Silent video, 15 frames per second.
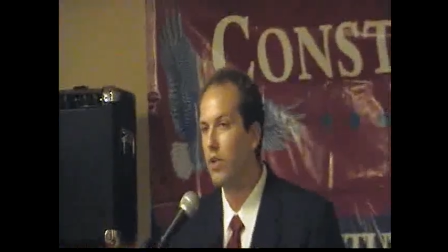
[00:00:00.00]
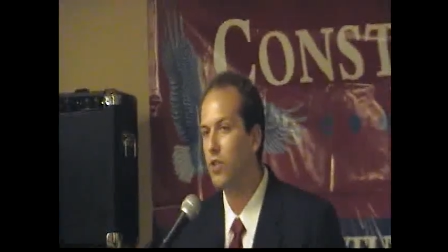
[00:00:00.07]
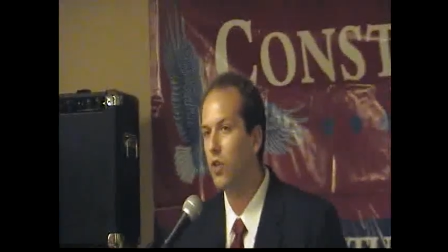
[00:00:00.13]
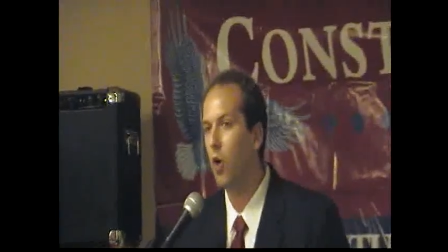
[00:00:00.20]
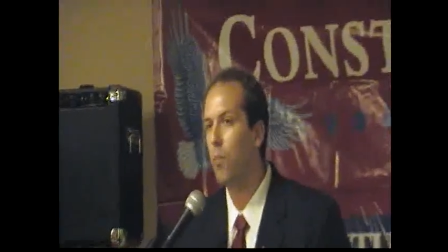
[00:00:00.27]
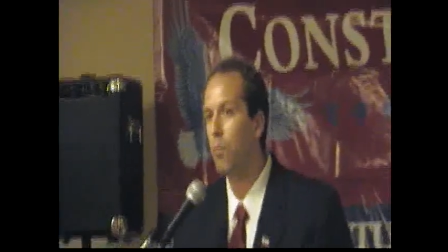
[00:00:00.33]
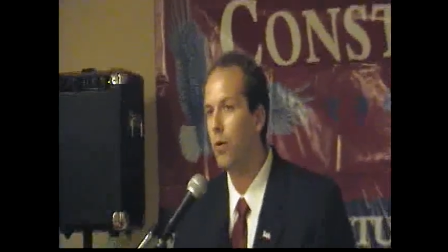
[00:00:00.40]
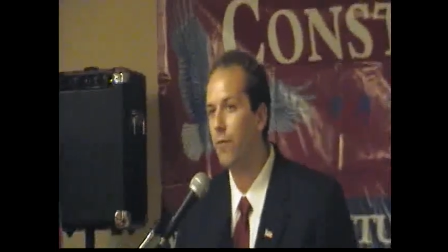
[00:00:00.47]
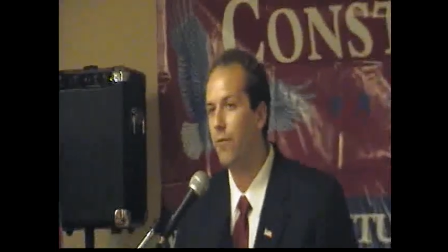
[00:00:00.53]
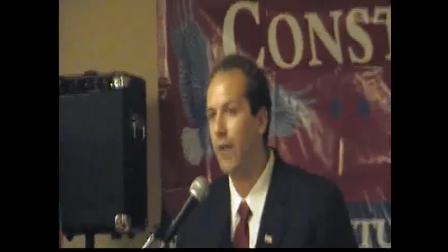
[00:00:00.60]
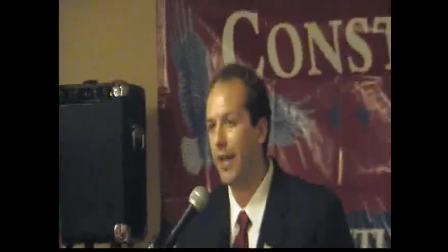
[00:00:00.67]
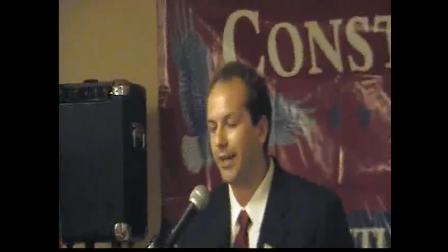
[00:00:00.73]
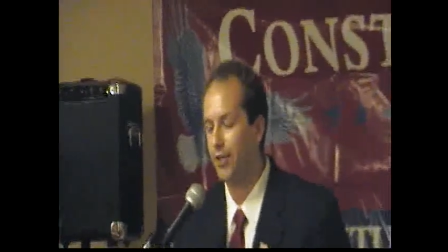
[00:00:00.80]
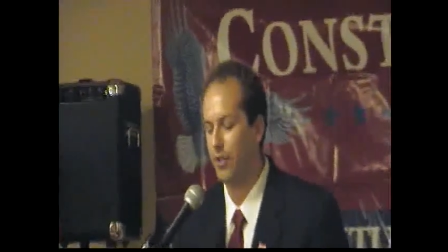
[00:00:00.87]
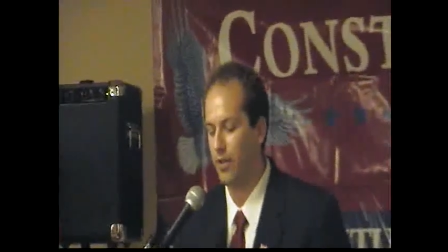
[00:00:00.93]
There is no
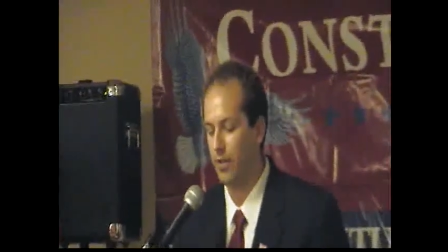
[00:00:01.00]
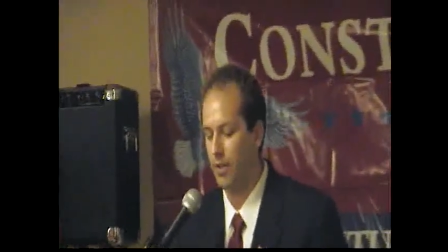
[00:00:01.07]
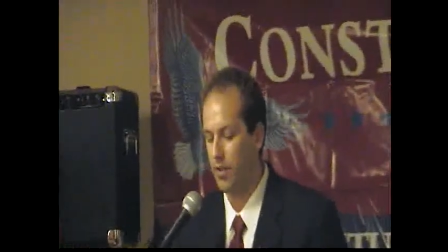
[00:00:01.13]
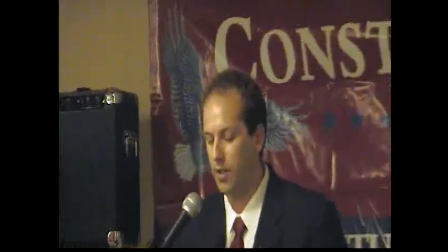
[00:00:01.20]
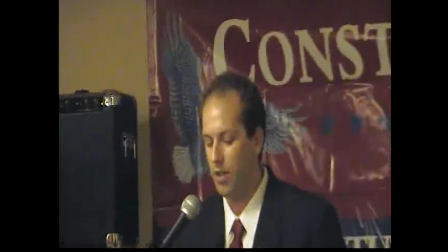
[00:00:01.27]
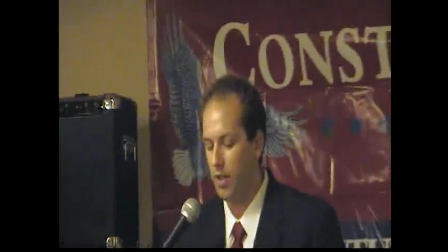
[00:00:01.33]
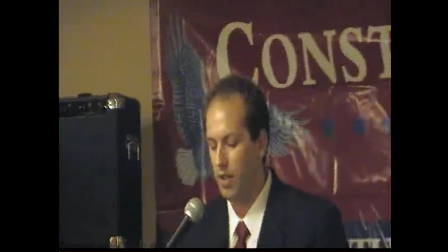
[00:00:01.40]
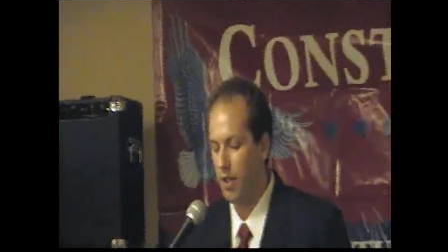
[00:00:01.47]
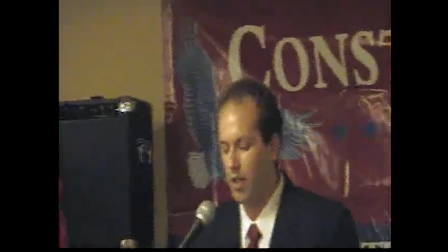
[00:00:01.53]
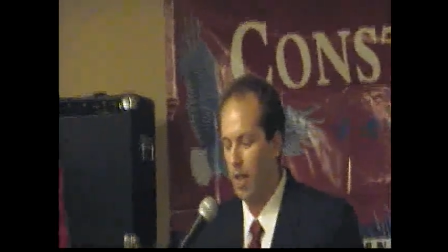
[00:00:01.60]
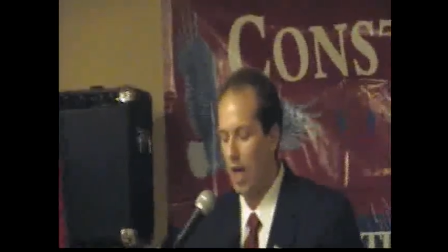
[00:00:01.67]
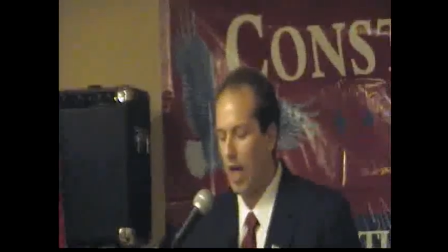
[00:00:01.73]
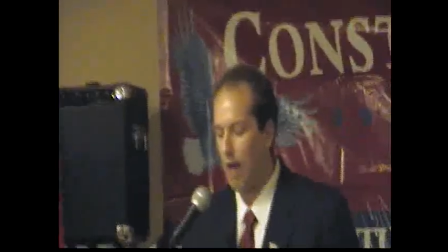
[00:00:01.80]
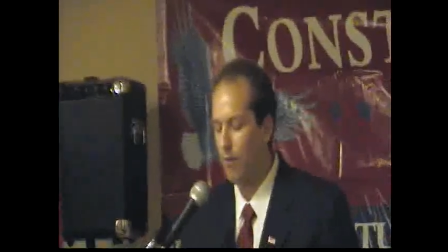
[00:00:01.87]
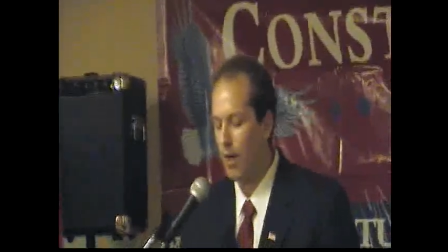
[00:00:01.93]
perfection.
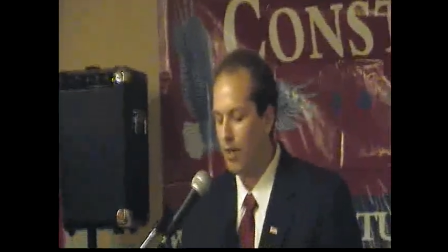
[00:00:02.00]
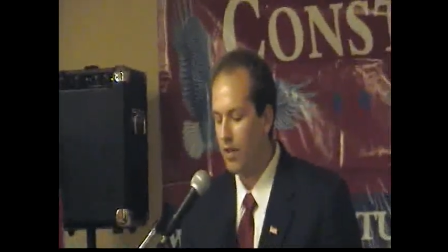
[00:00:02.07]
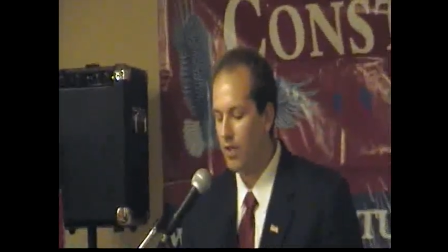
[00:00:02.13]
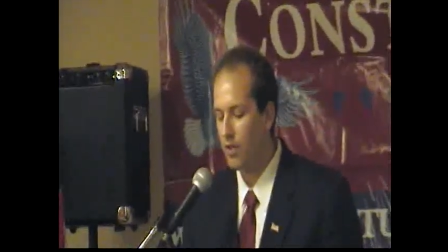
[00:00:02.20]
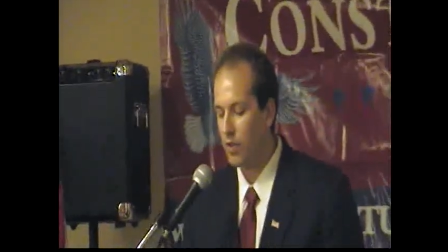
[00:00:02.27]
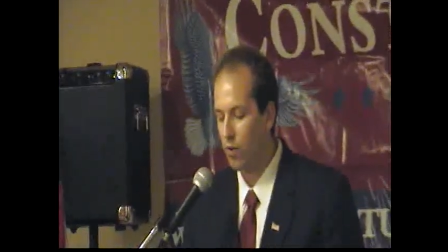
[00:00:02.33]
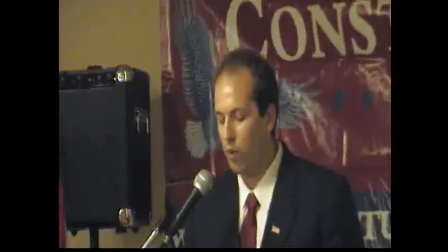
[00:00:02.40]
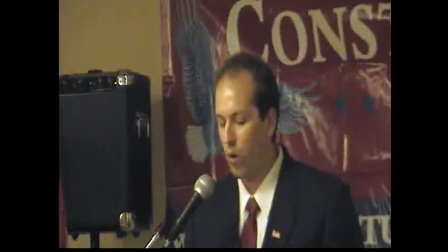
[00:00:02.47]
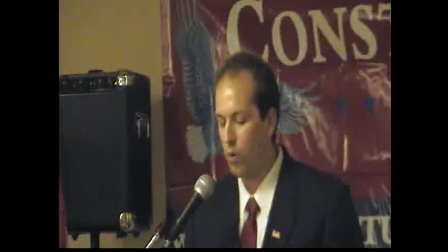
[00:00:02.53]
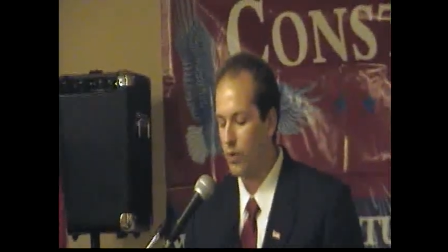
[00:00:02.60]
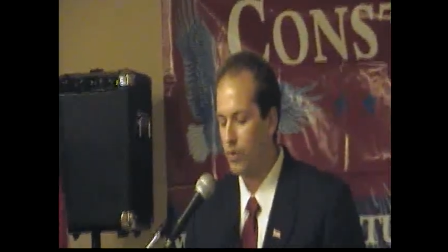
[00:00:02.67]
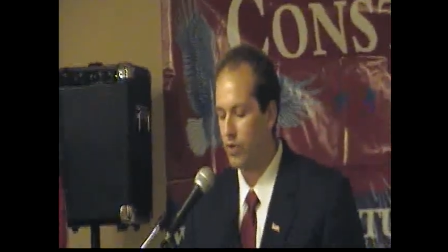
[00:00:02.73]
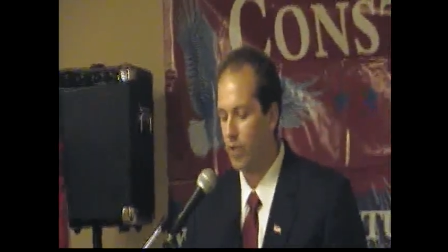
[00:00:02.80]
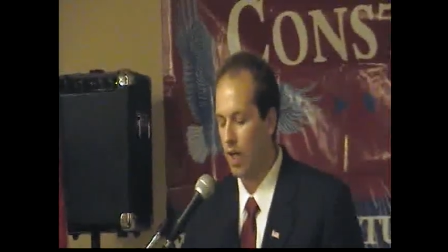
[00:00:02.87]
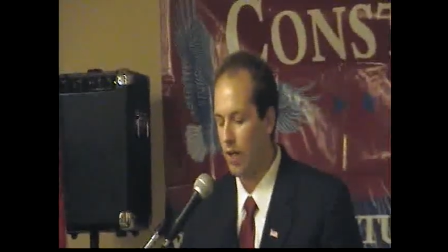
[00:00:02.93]
I read these
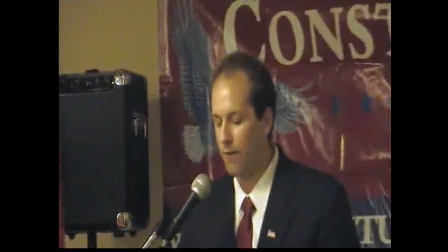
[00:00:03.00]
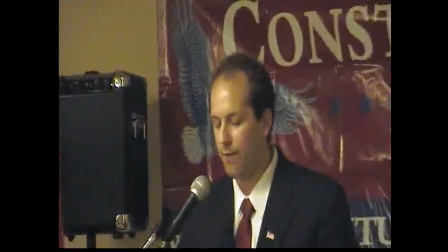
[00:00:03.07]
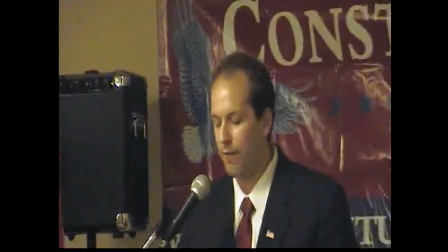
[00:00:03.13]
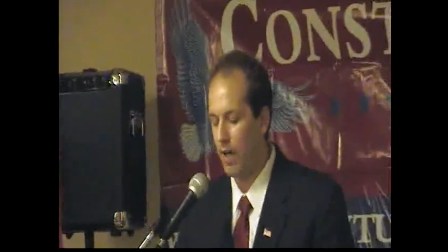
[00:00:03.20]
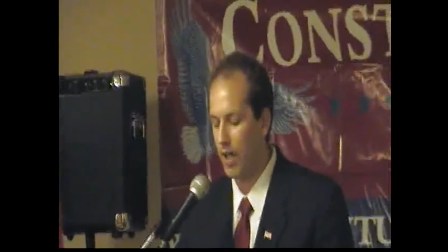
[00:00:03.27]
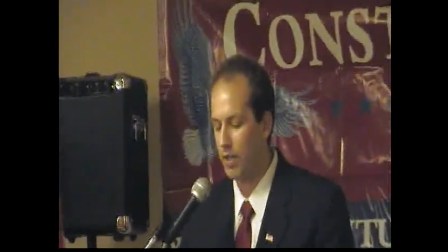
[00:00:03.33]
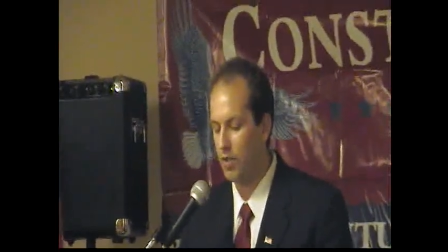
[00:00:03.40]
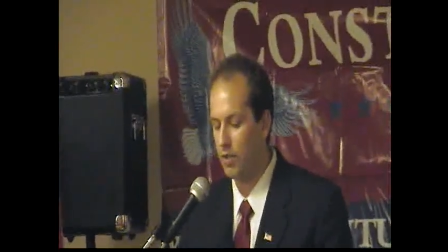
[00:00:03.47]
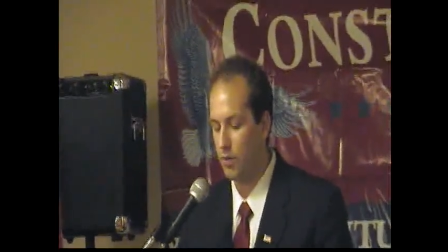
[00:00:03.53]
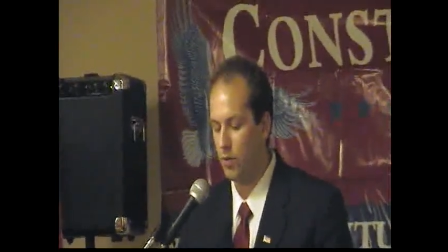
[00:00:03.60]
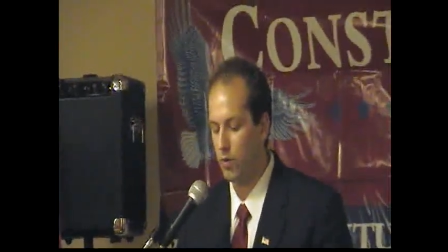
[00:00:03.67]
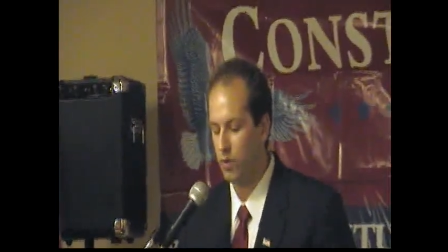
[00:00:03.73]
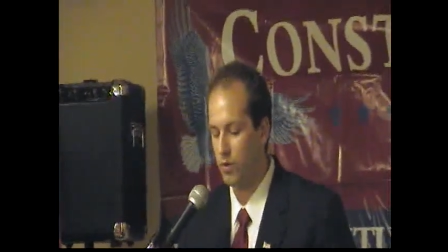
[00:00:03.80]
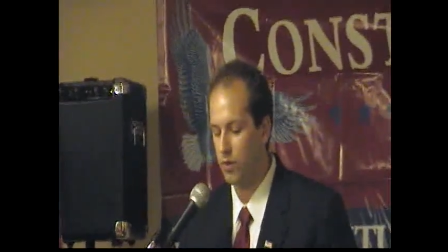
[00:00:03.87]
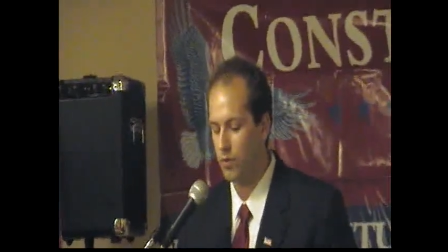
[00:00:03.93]
quotes on Fox
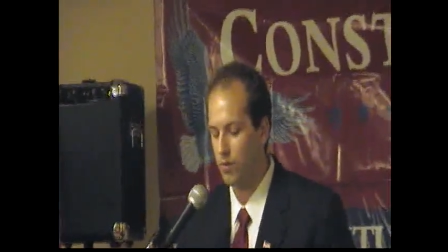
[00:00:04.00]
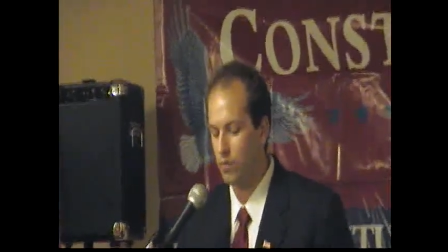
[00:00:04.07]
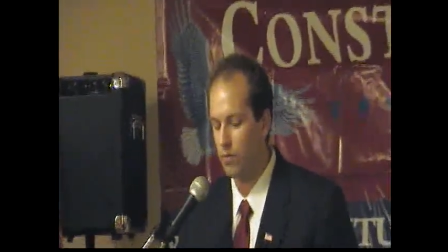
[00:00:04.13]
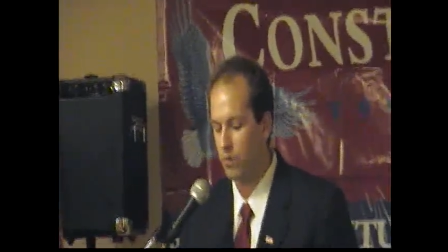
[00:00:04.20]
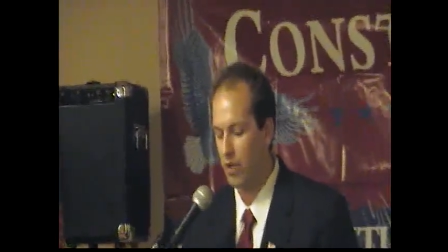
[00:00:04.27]
News